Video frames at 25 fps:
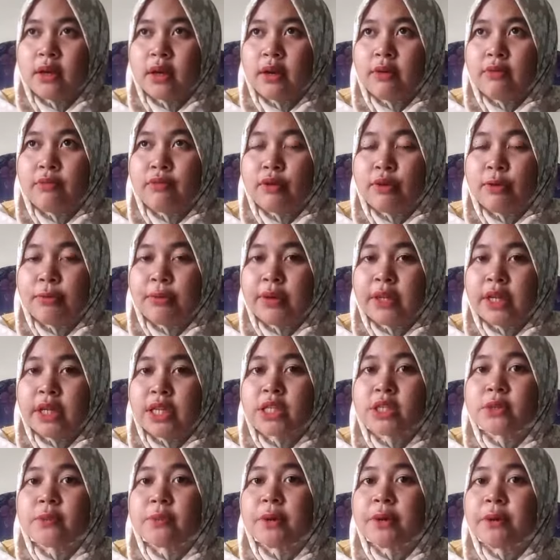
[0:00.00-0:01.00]
I'm from
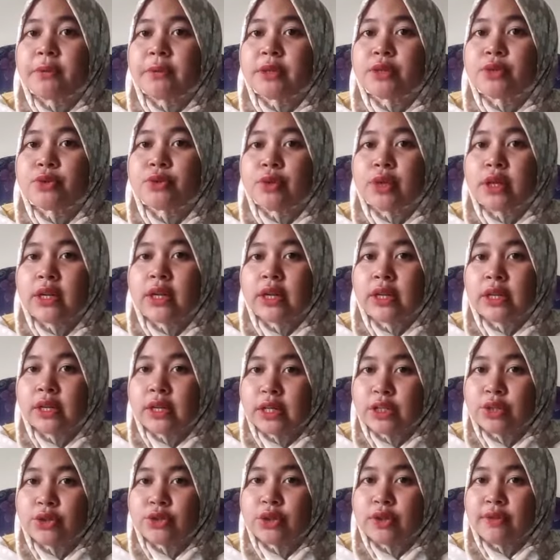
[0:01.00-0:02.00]
English Department student
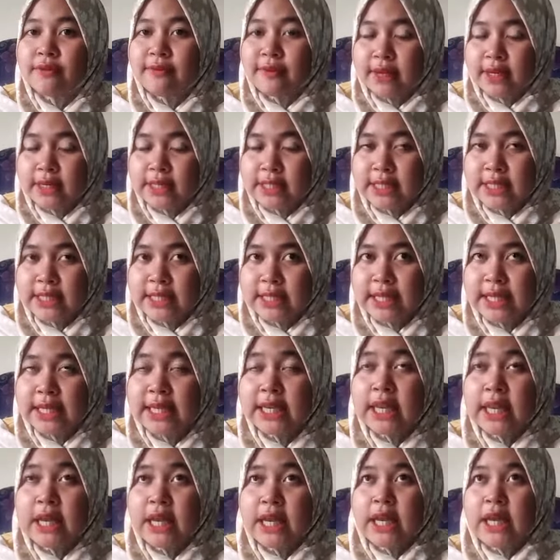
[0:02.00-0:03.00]
Andalas
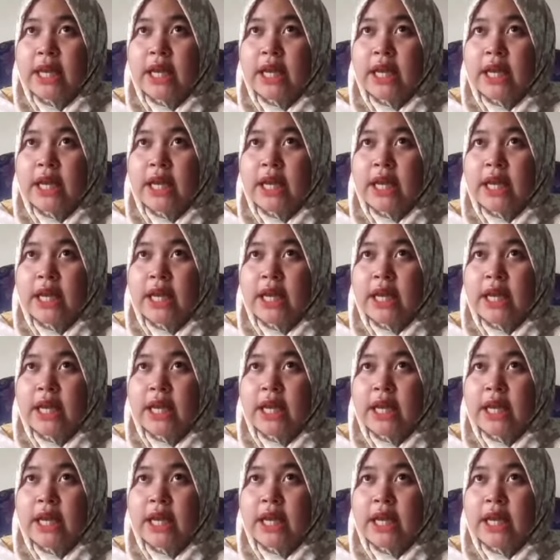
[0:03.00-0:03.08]
University,